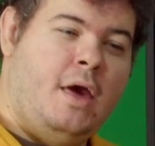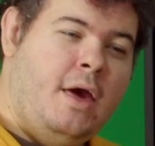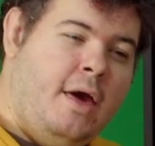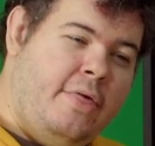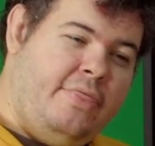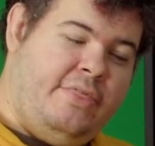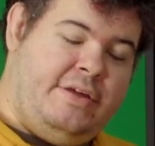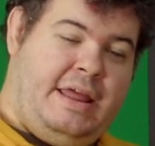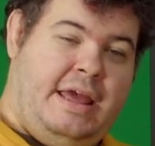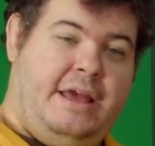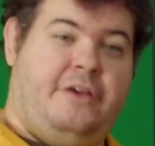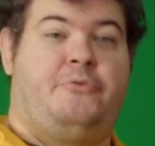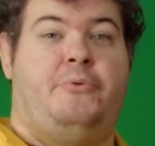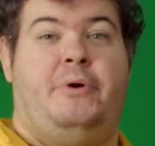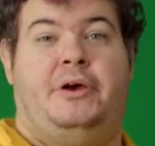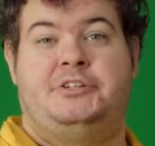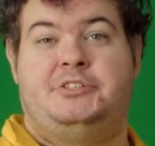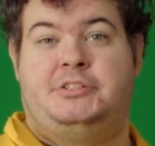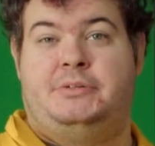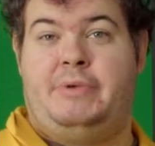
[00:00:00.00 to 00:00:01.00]
The next
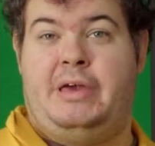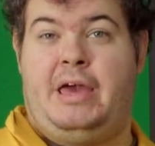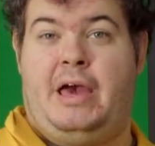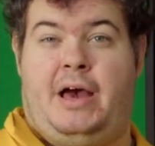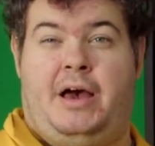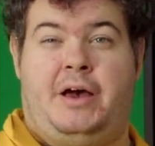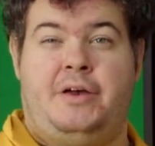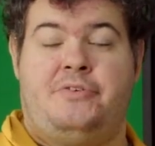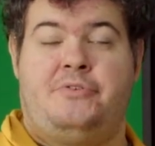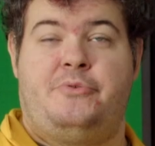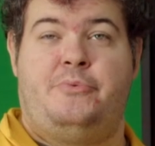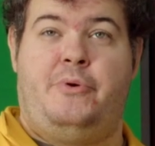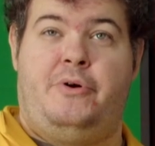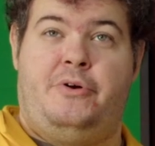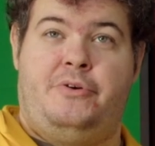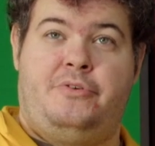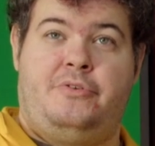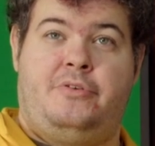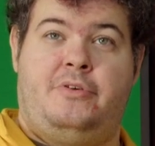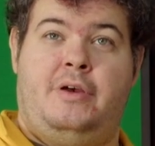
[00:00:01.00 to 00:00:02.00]
question we asked
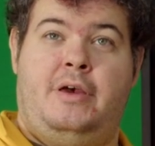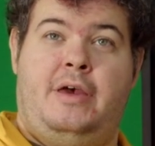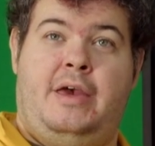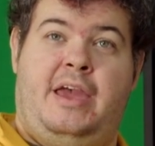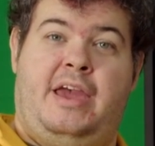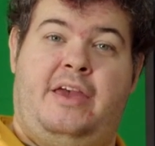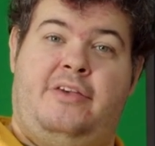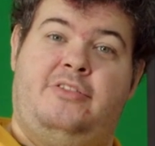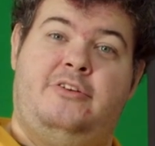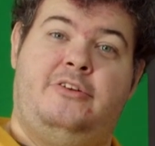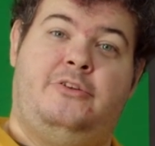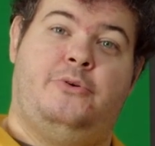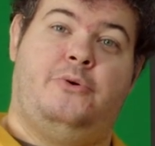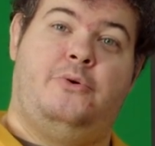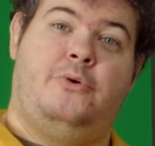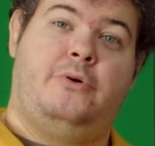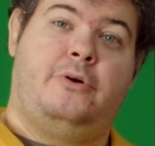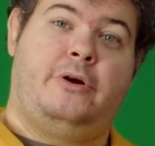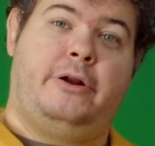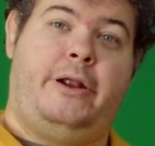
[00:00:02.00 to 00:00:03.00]
was, is the door
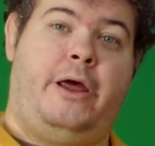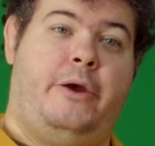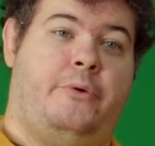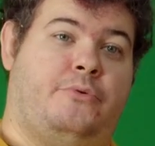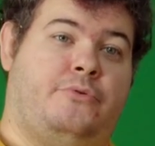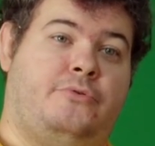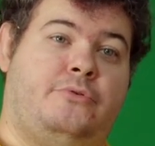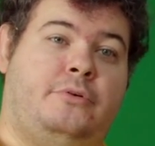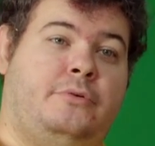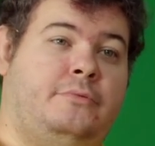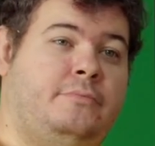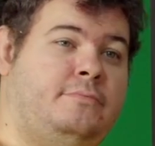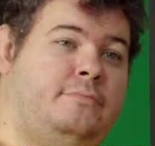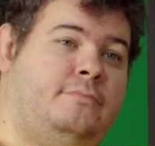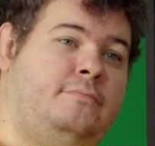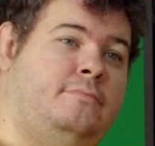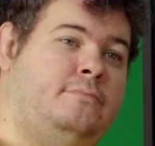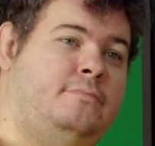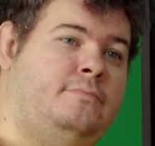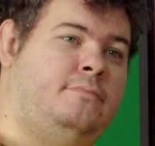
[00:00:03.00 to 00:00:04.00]
closed?
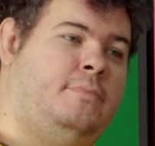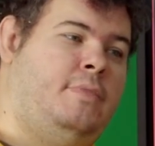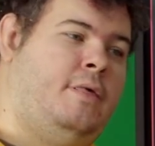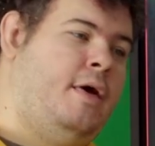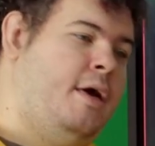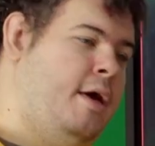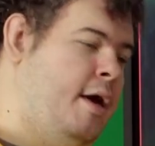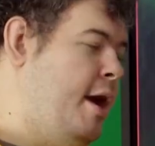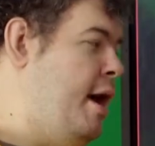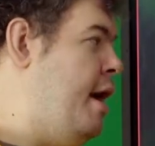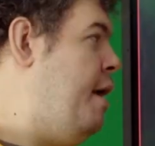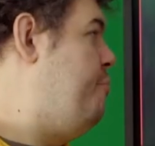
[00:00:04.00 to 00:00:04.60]
And